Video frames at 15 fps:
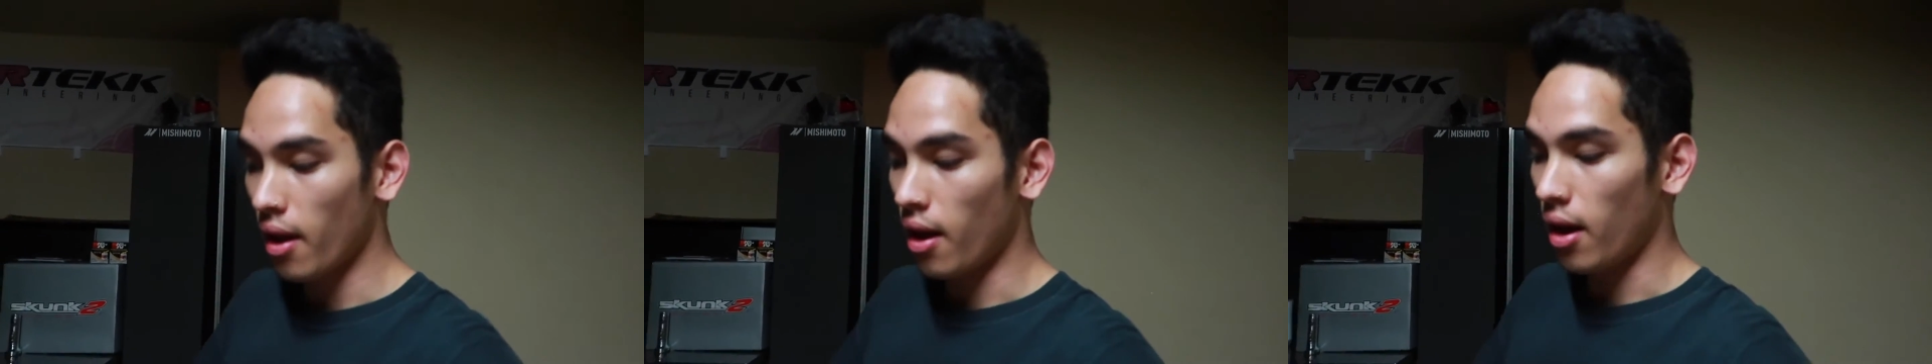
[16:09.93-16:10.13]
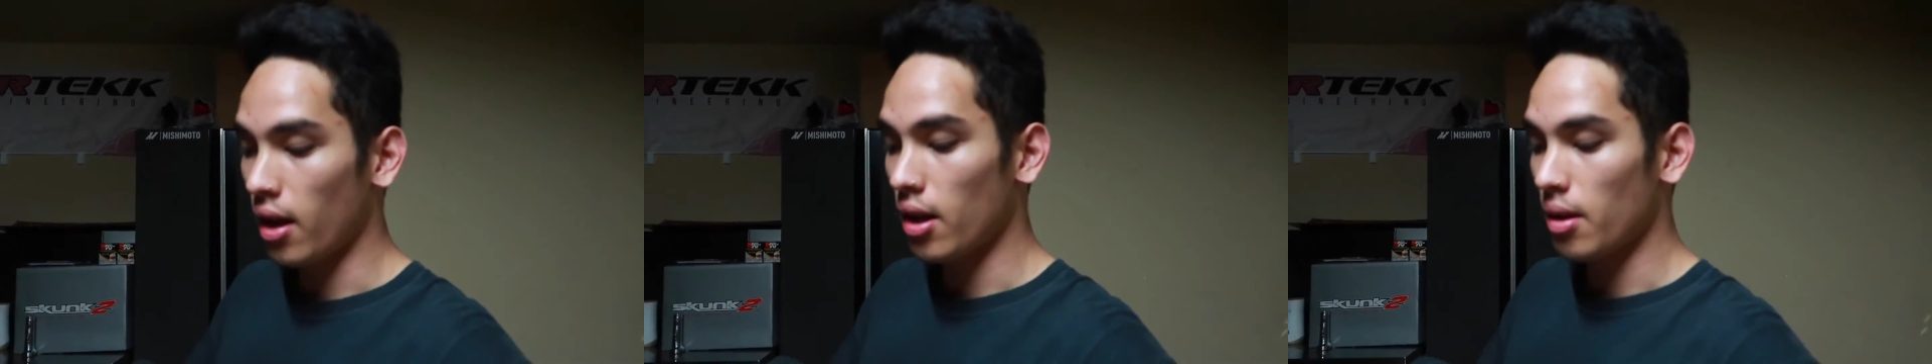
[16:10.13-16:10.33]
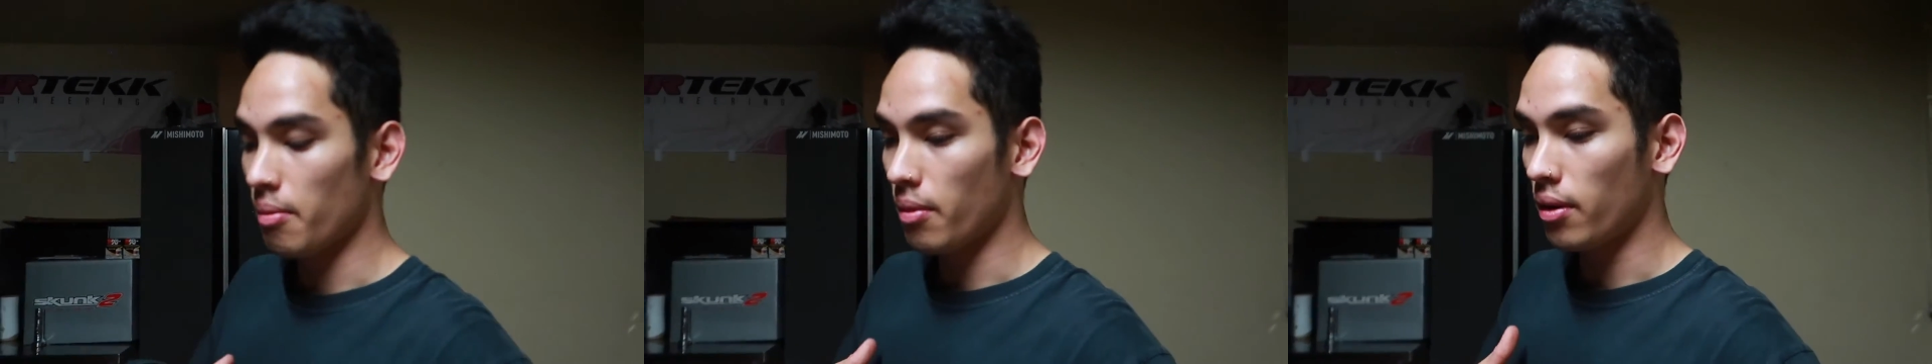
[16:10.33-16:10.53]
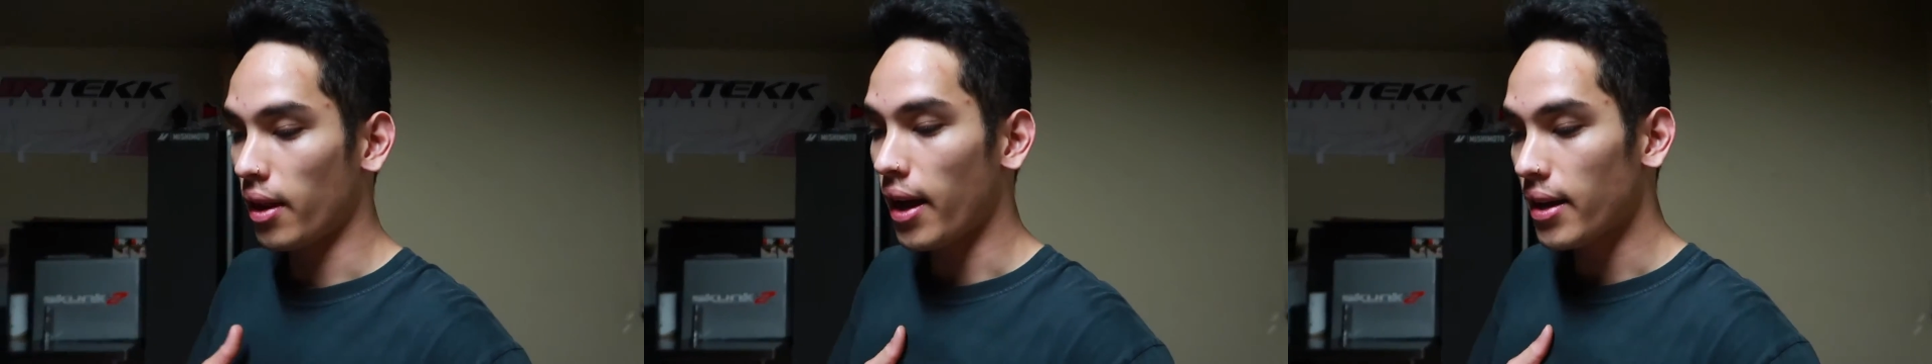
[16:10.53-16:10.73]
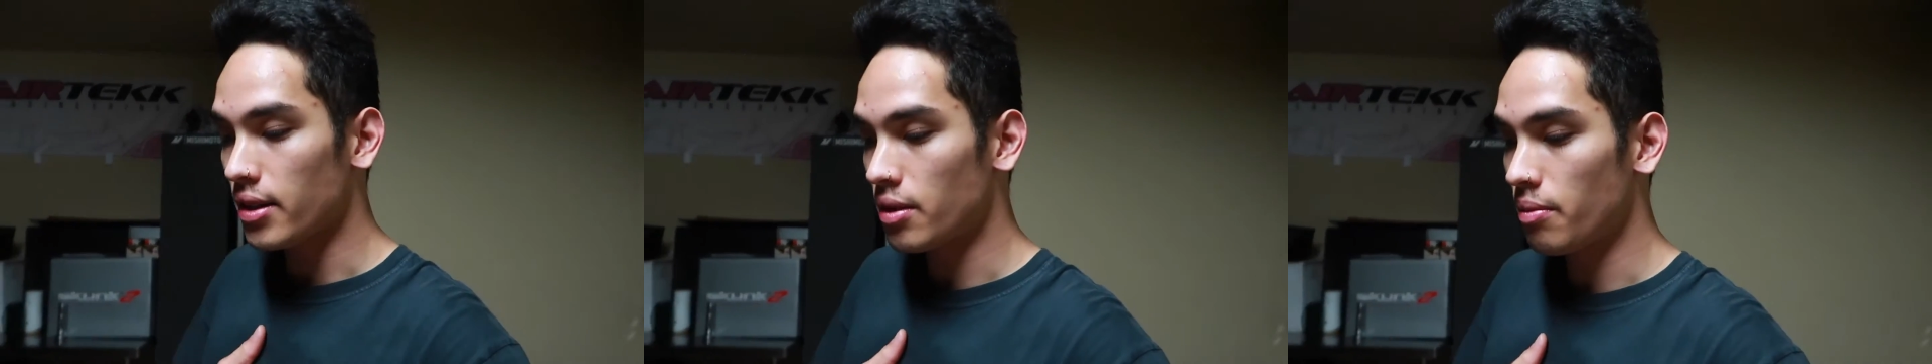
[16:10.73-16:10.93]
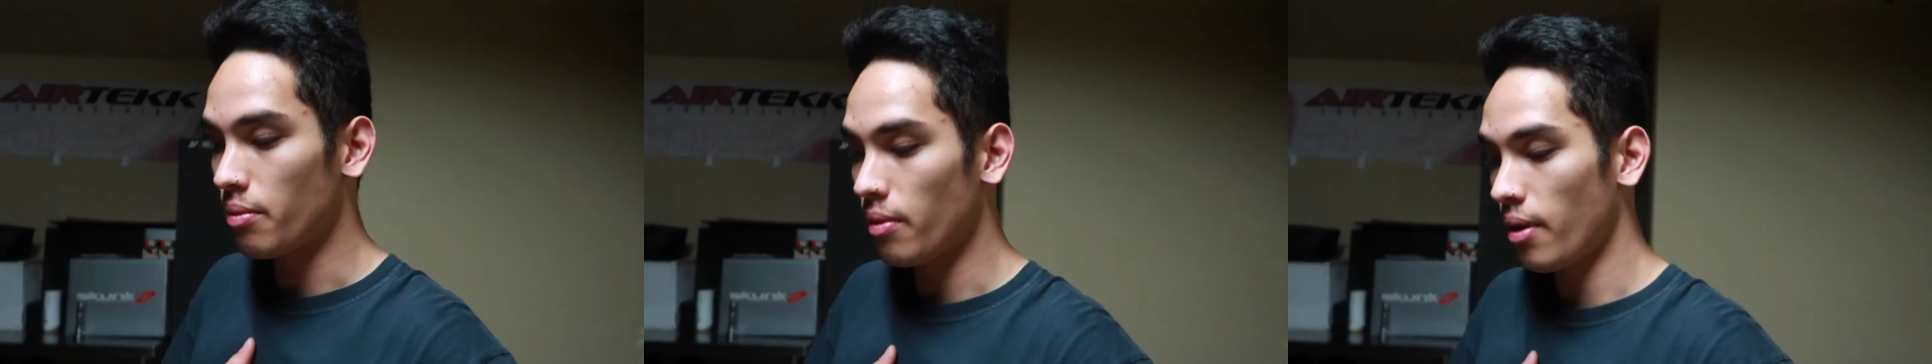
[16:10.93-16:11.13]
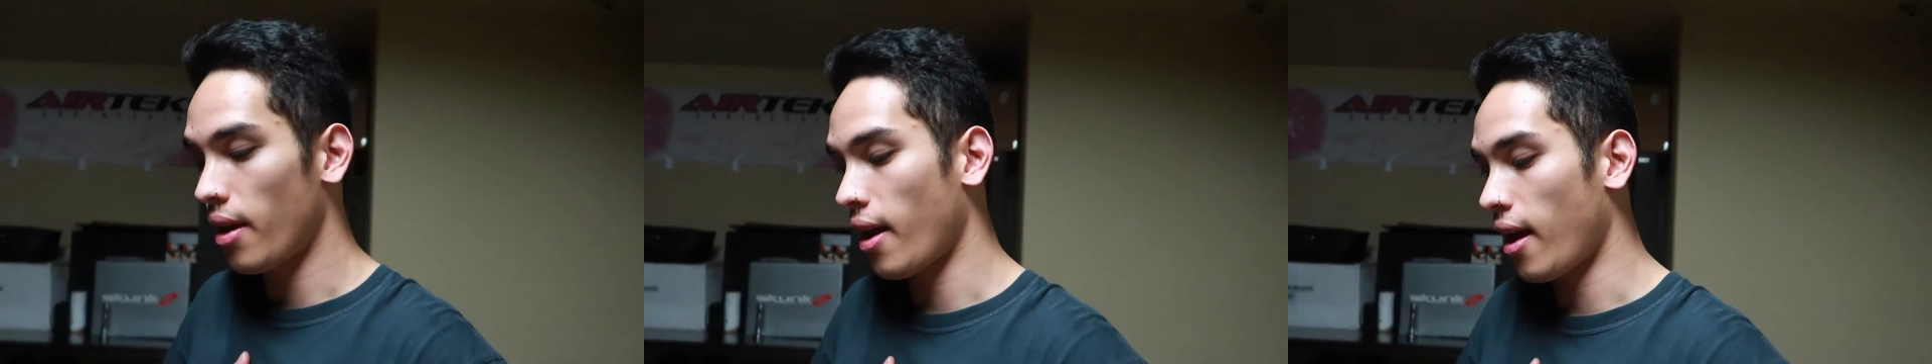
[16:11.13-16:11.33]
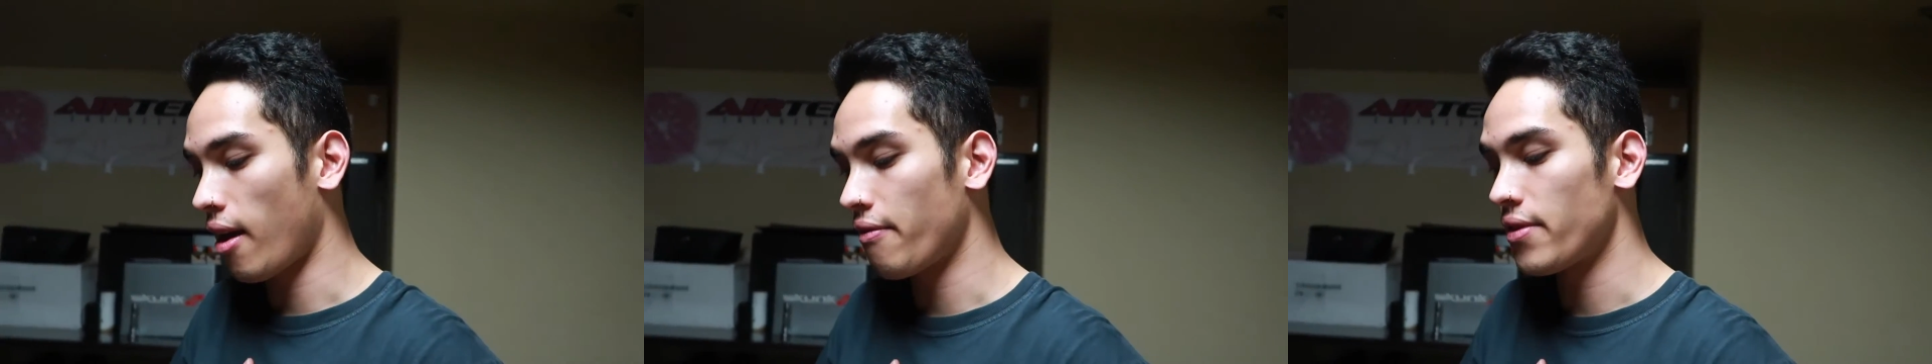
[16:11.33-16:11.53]
I am glad to
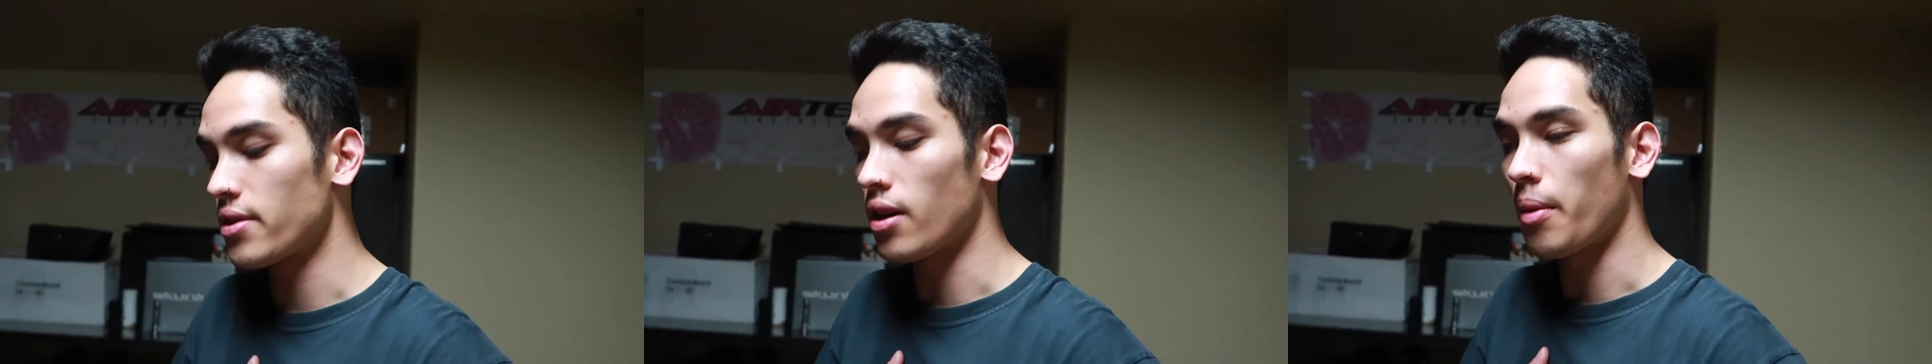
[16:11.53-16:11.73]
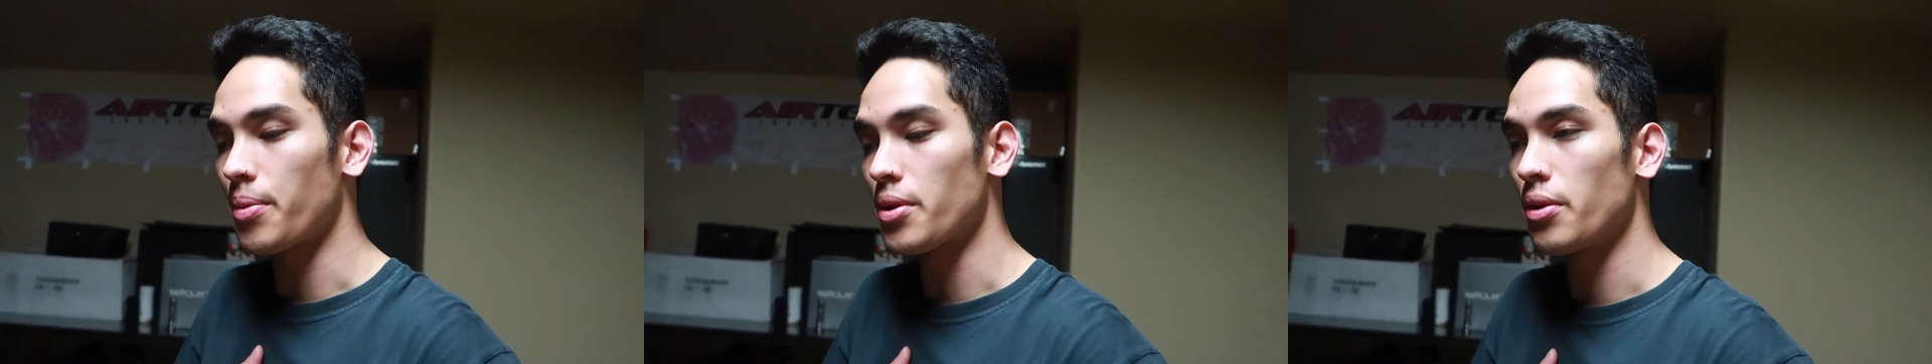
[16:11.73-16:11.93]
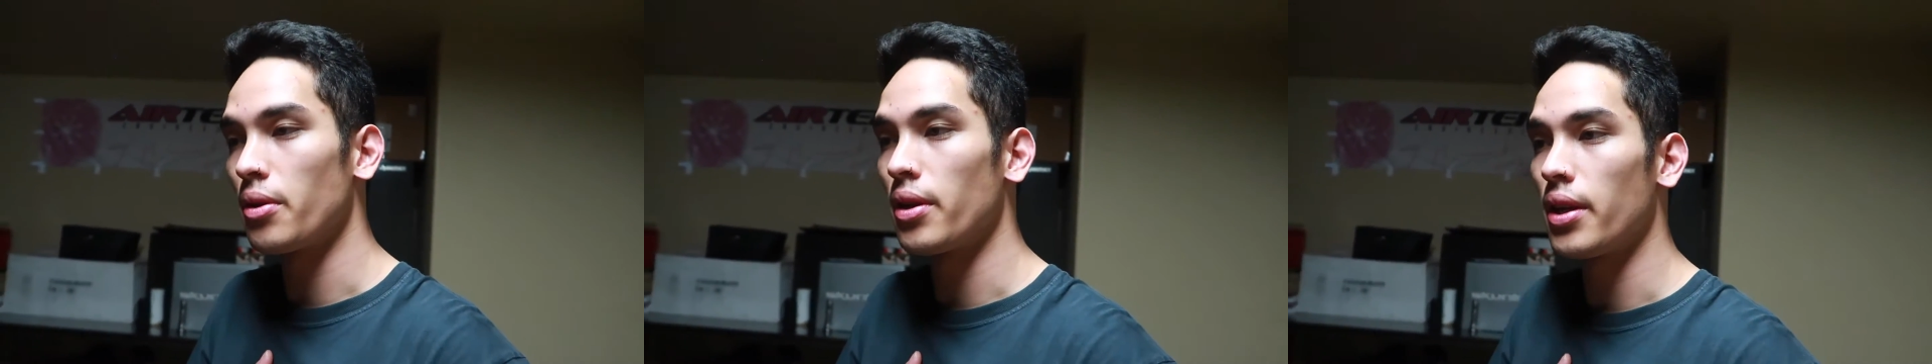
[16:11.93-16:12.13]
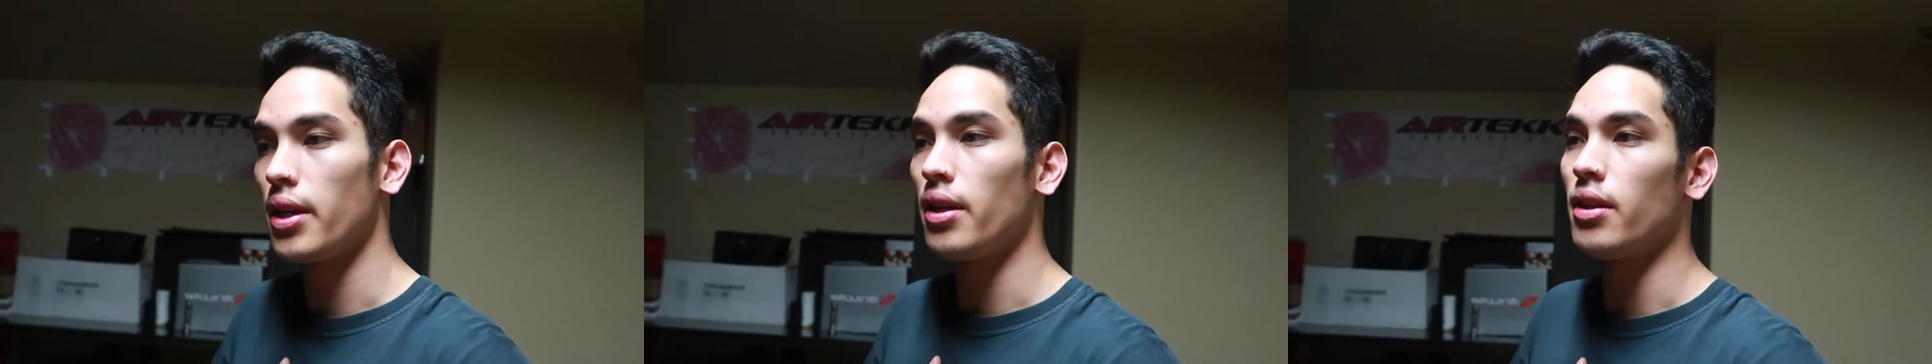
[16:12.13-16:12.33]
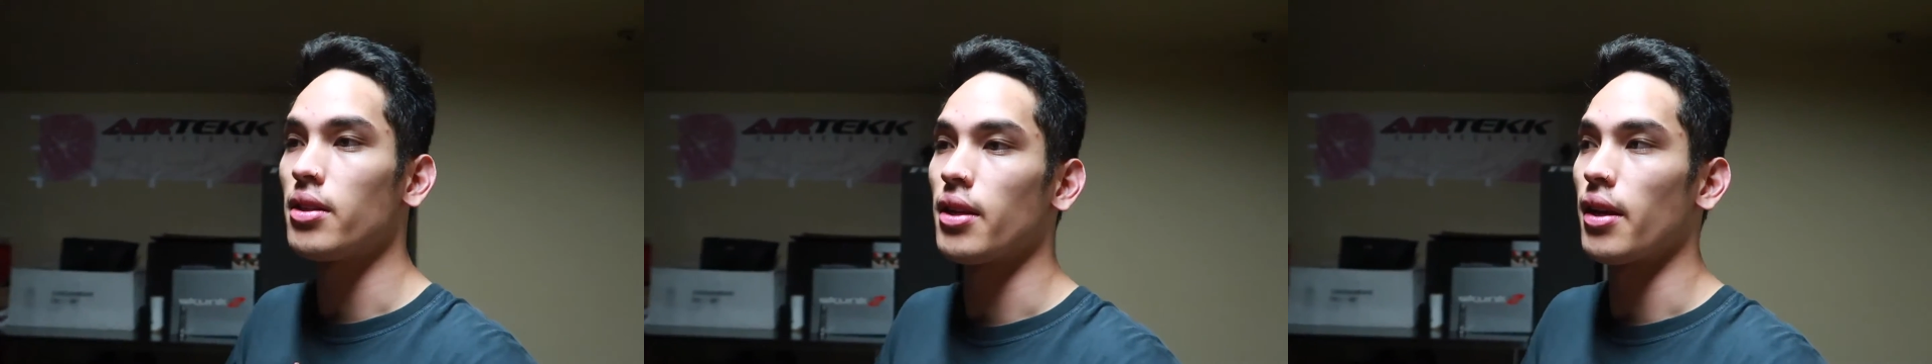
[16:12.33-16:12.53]
have this opportunity